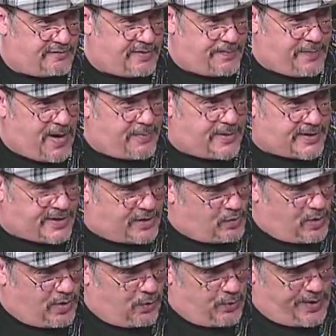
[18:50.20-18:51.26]
or Republican,
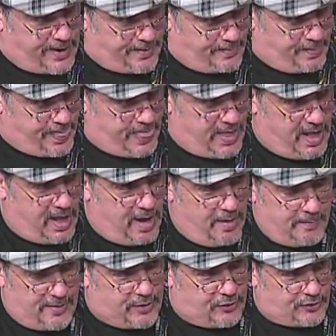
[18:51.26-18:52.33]
will win.
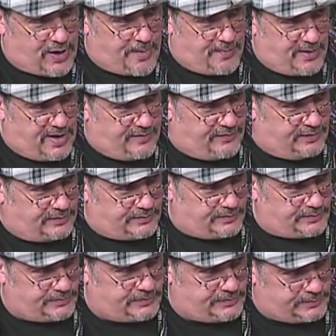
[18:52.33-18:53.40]
Because I believe... And, and what
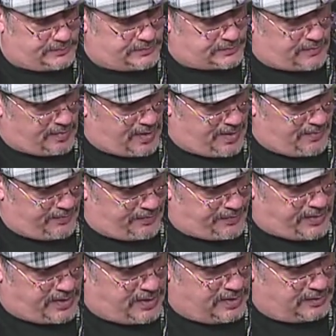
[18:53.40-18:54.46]
I didn't understand, by the way,
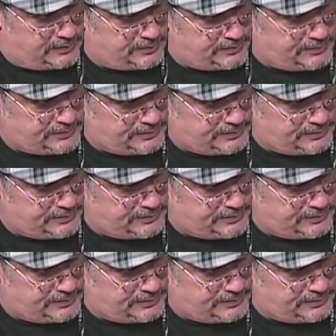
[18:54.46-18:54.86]
which you now can